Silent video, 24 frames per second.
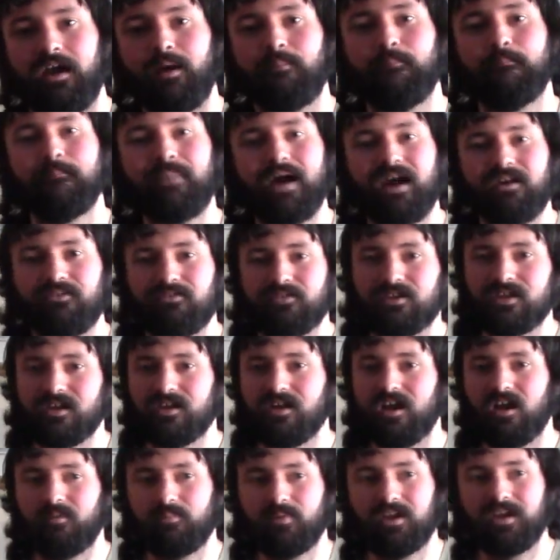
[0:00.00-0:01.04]
I'm marrying
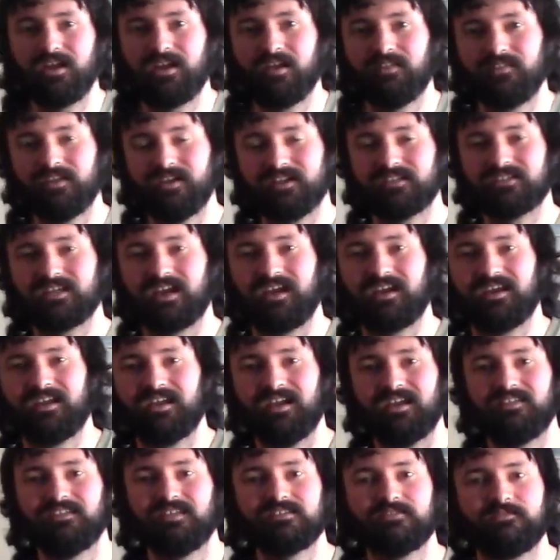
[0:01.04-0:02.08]
up the attack
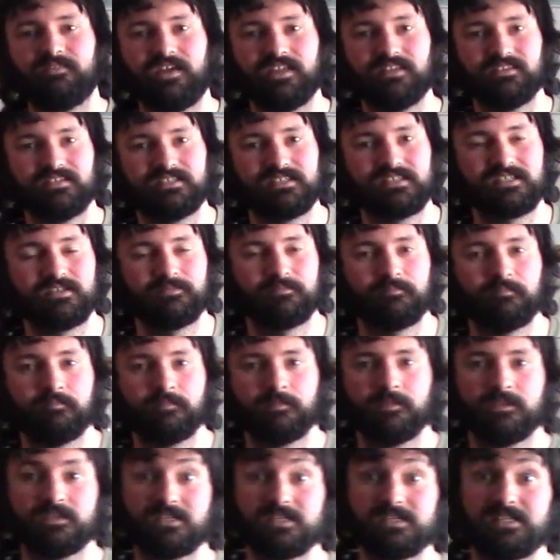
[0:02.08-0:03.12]
and the defence.
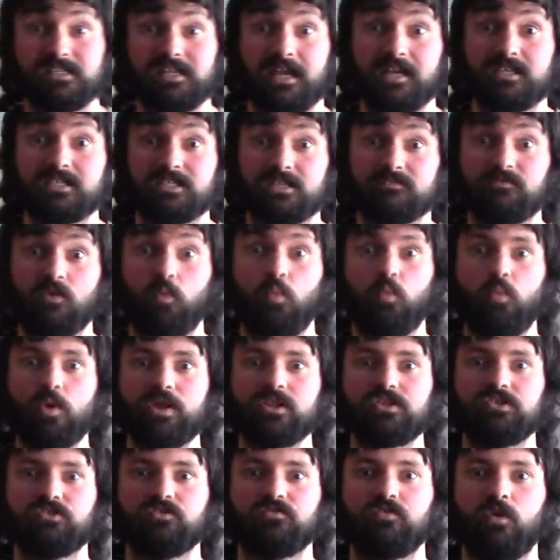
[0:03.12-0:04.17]
So there's less of a
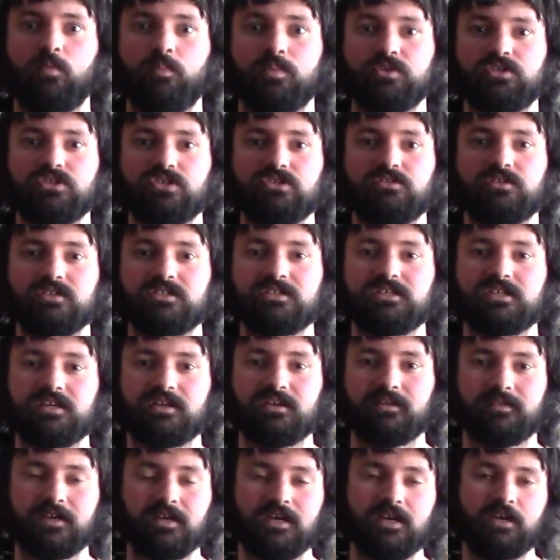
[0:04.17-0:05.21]
window of opportunity
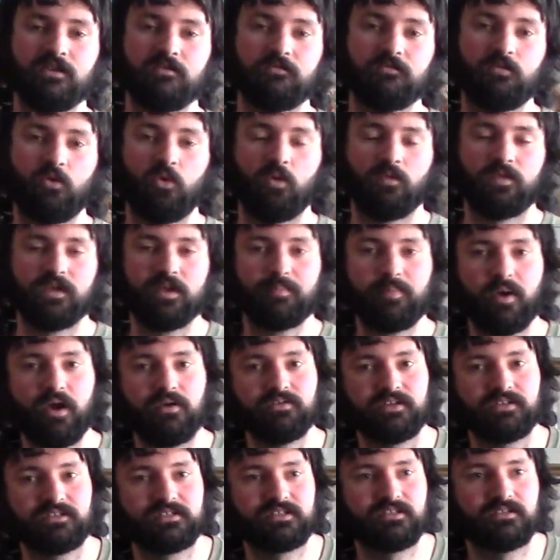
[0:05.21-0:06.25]
for the
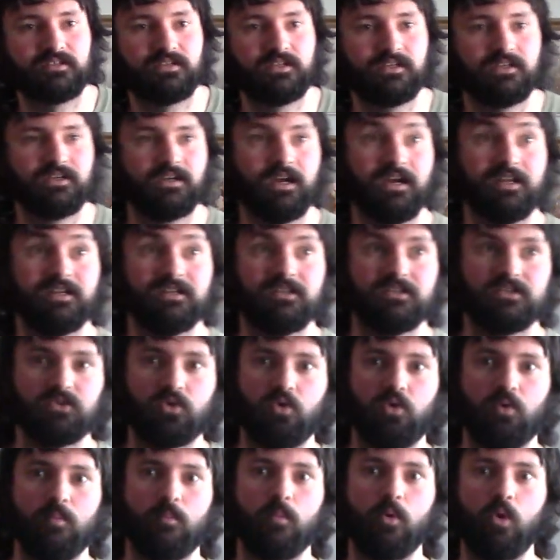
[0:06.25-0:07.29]
opponent. and
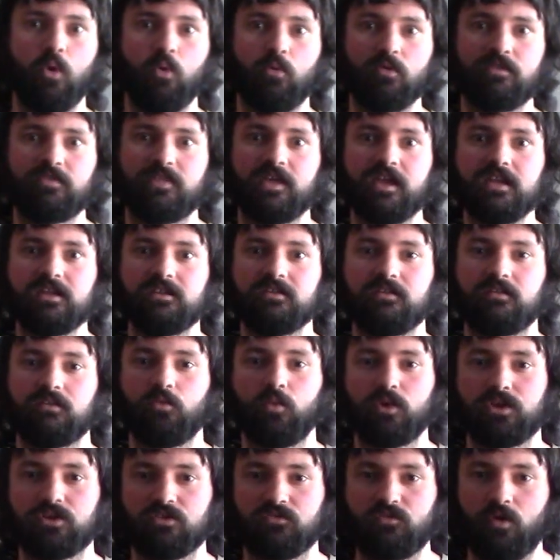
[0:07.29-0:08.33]
you're more within the
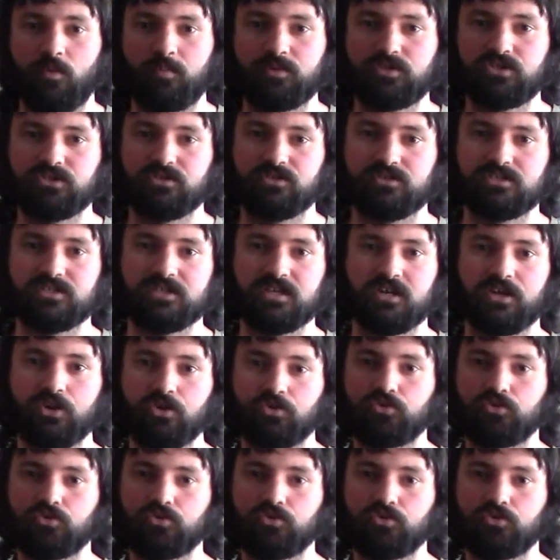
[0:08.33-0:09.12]
window of opportunity